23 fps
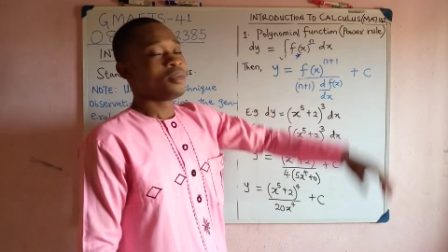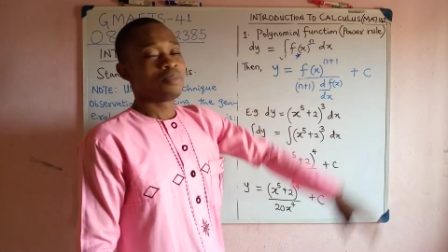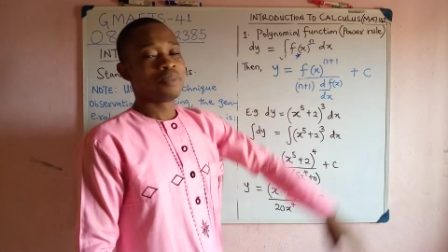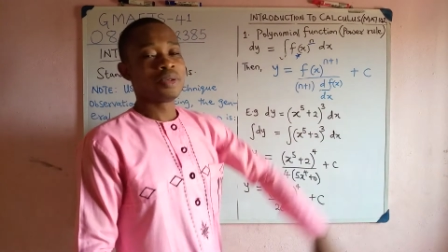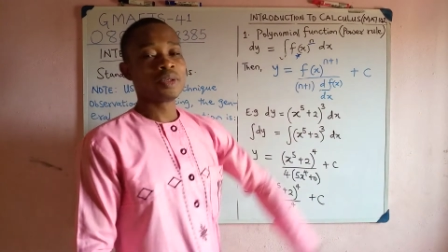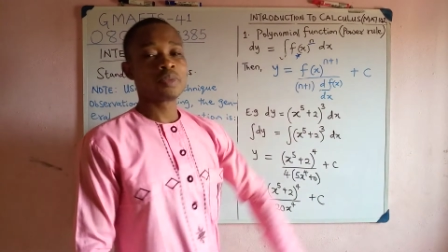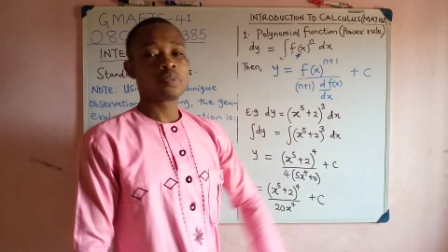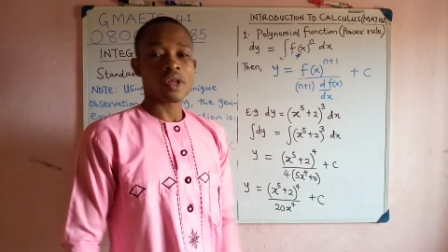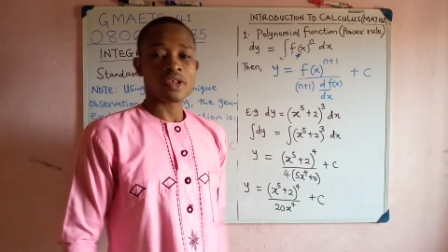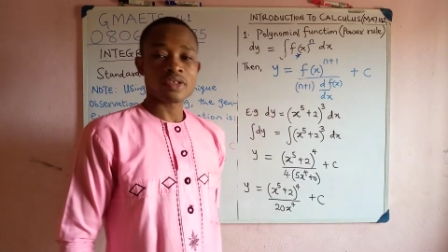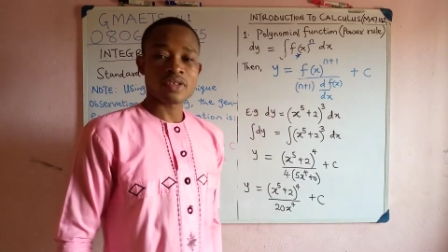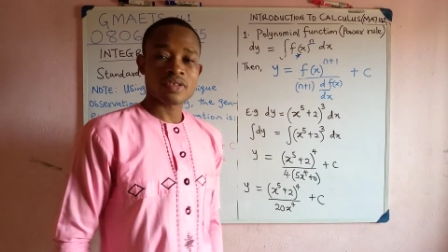
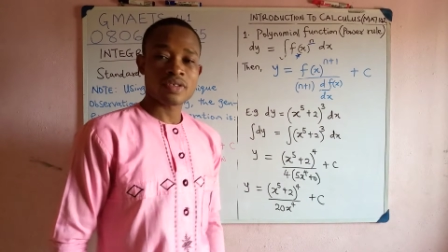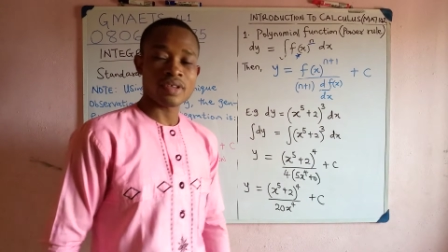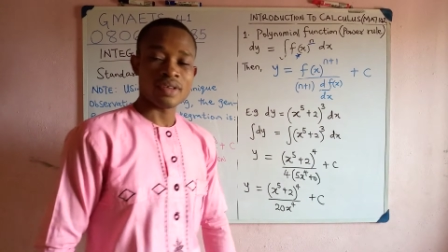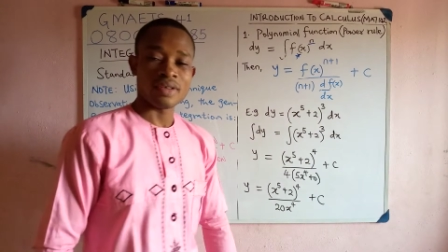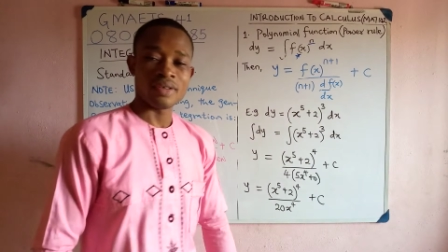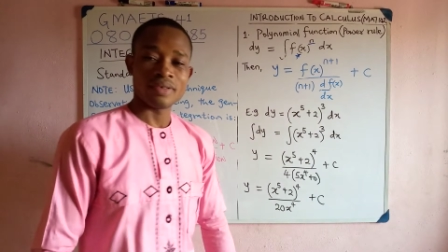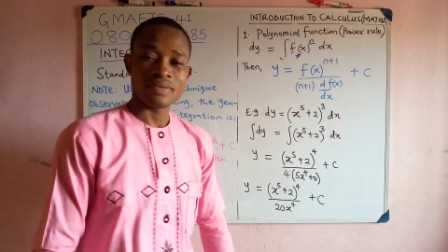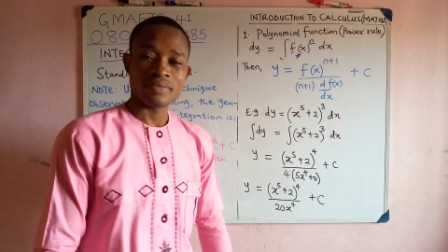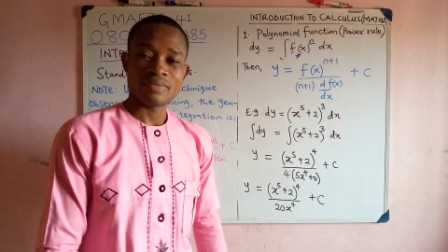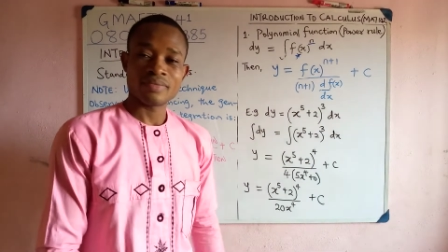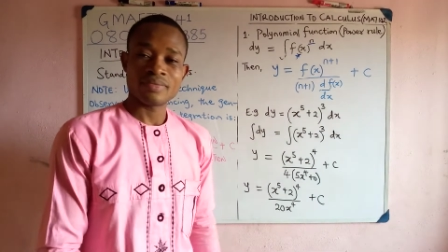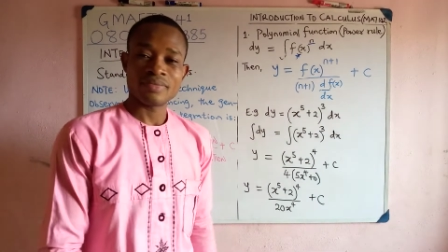Put plus
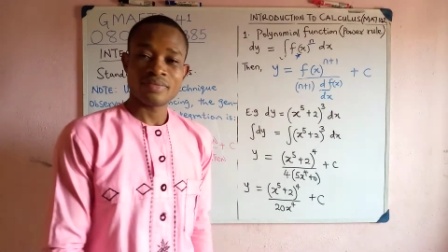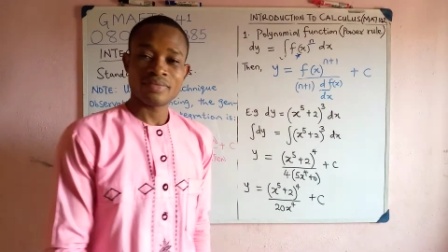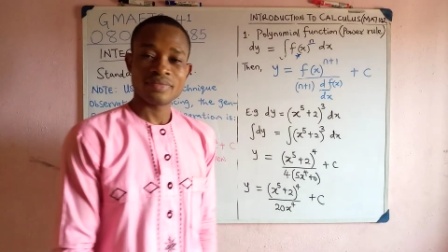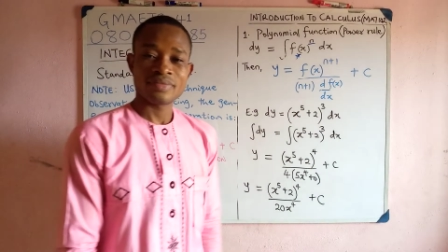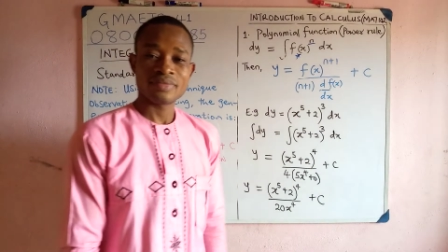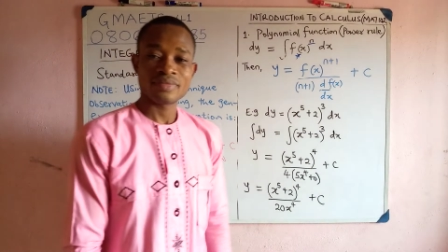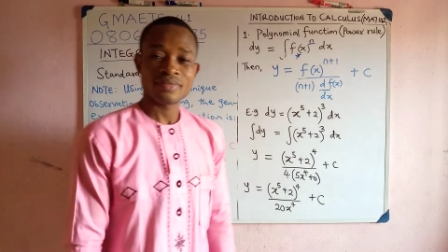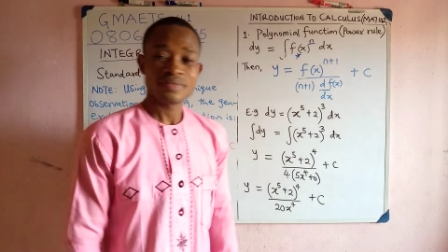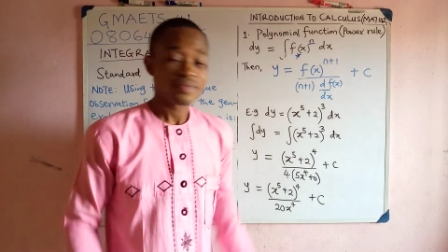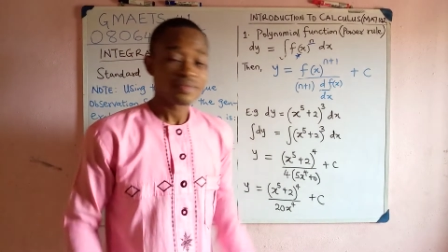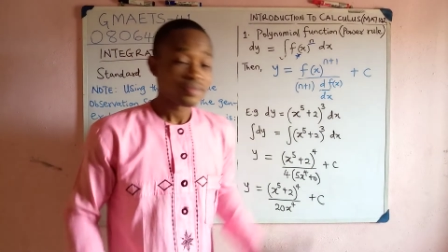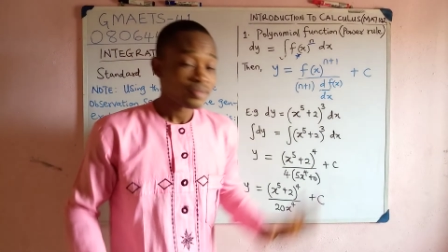c.
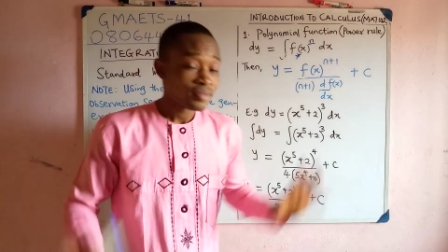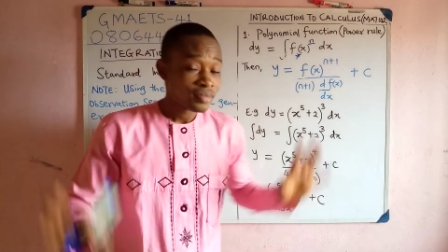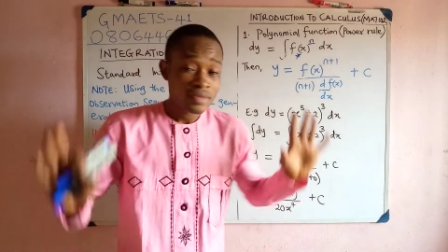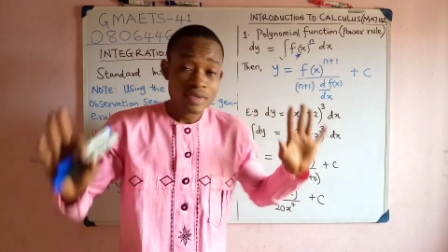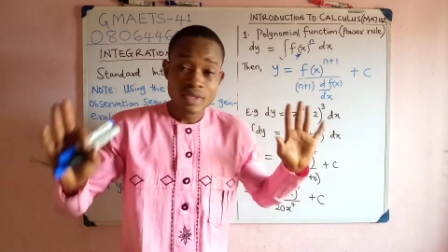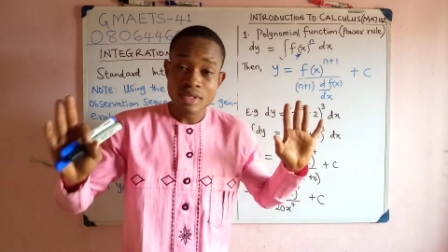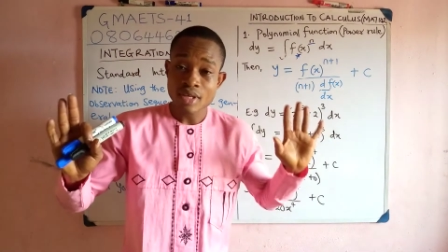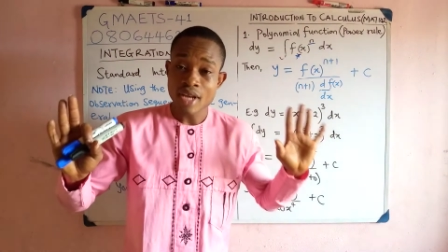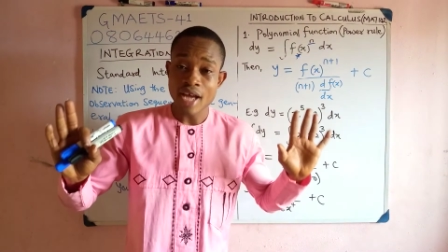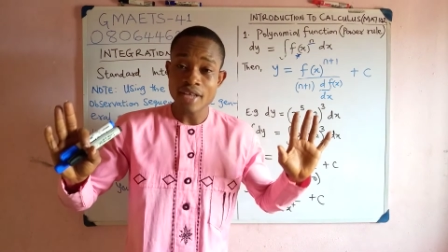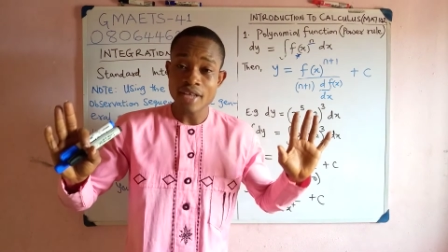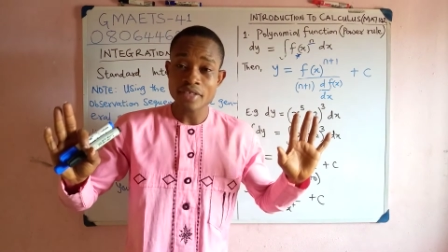
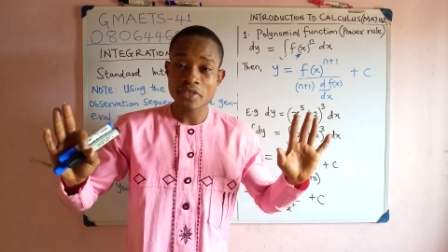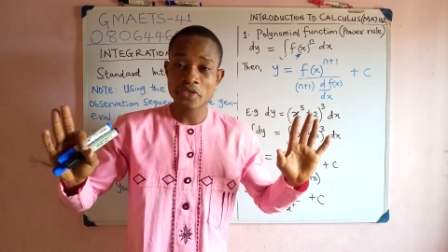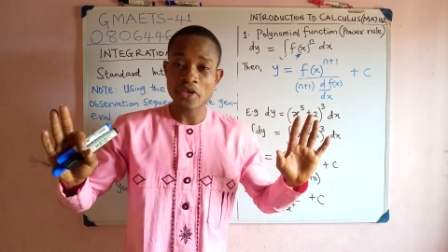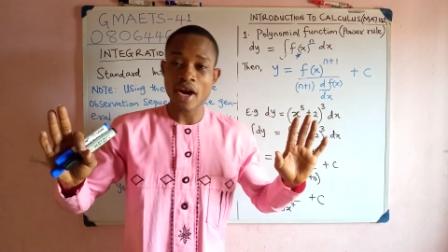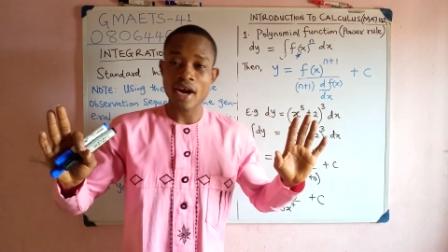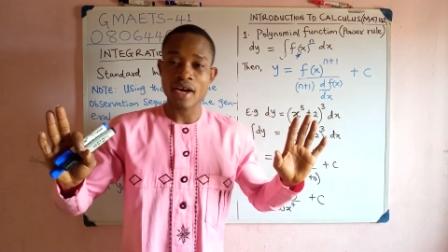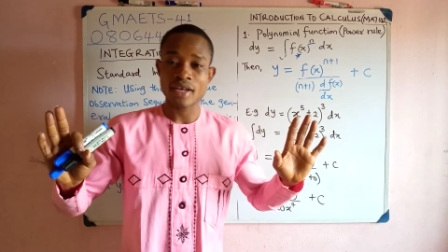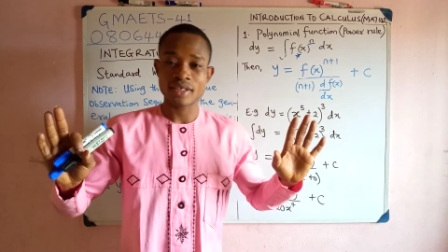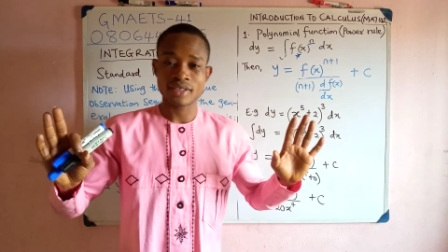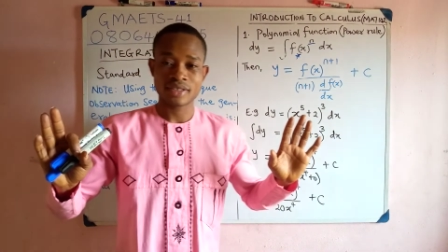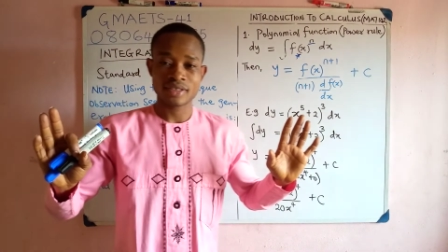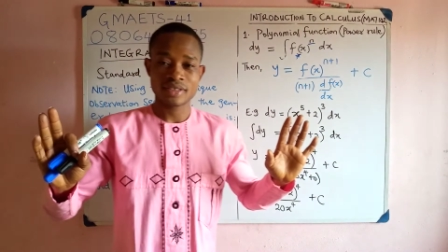So that's
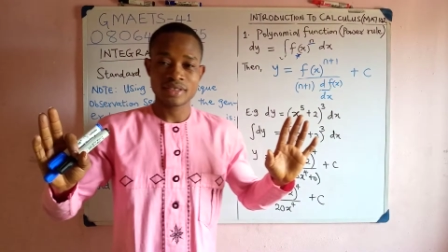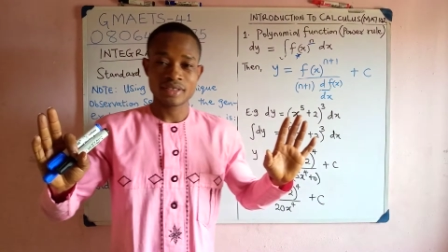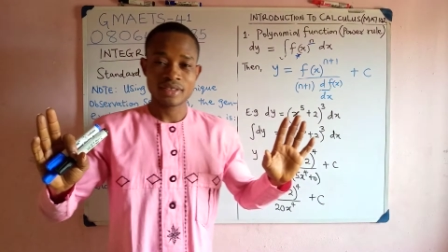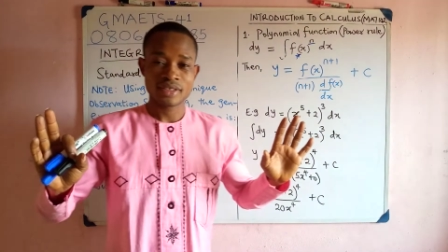that.